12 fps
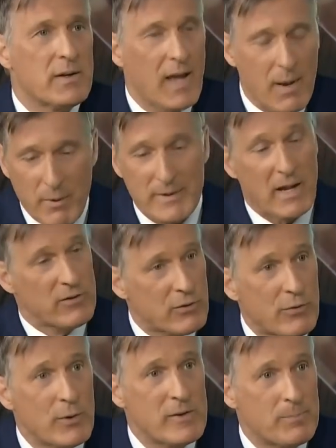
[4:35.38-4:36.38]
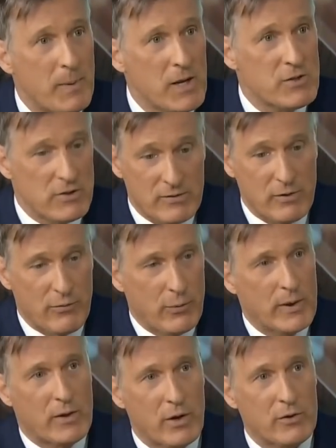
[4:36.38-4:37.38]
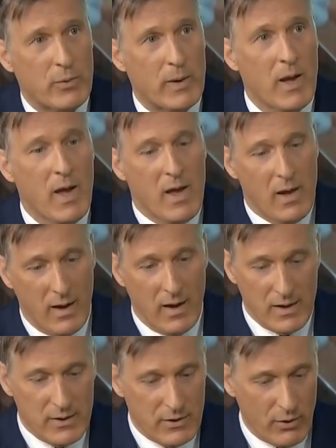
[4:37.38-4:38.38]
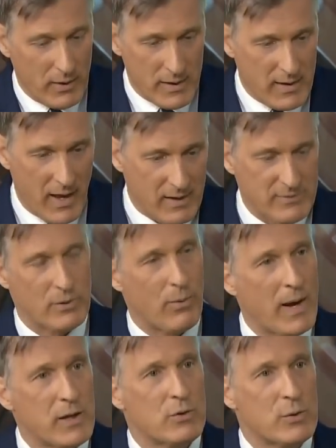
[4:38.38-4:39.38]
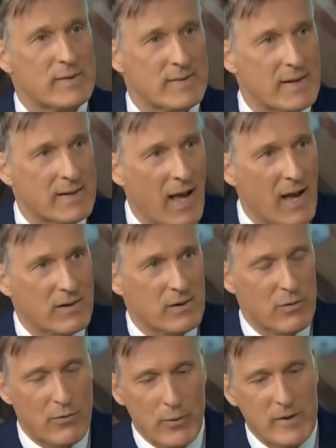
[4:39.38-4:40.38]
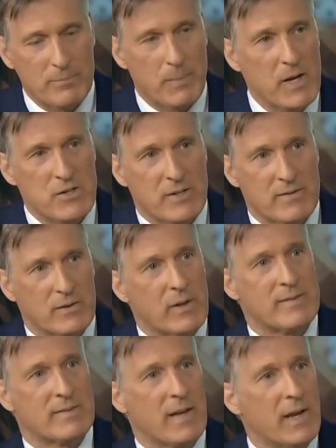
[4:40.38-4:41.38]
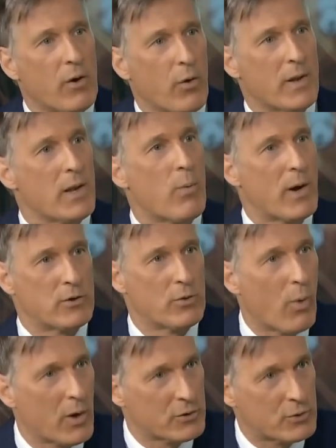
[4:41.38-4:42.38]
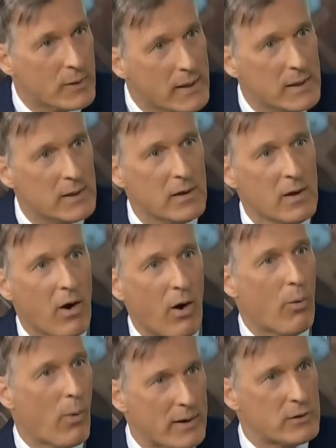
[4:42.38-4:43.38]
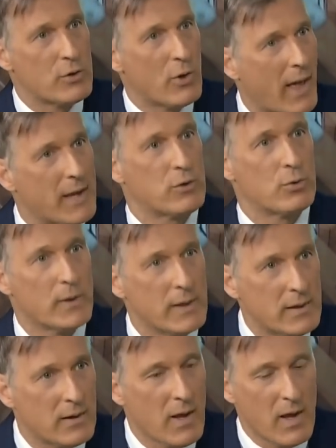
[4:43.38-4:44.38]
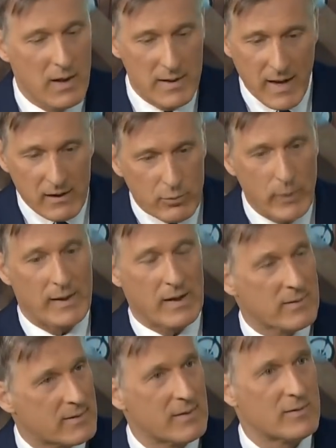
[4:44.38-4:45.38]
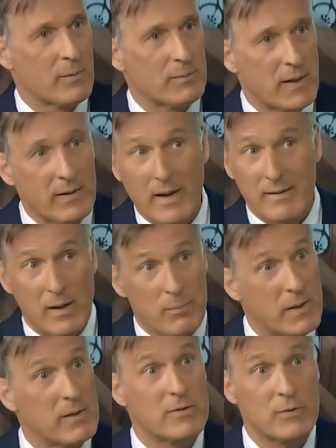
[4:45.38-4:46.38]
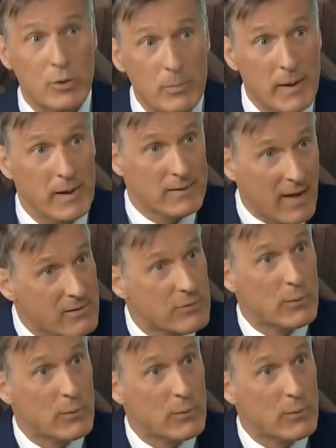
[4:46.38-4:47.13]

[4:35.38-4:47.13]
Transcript: Yeah, but that's a free speech. It's a free country. He has the right to say that. Free speech is not saying only what you want to hear. or what you like to hear. Yes, we can say something that can be disturbing. That's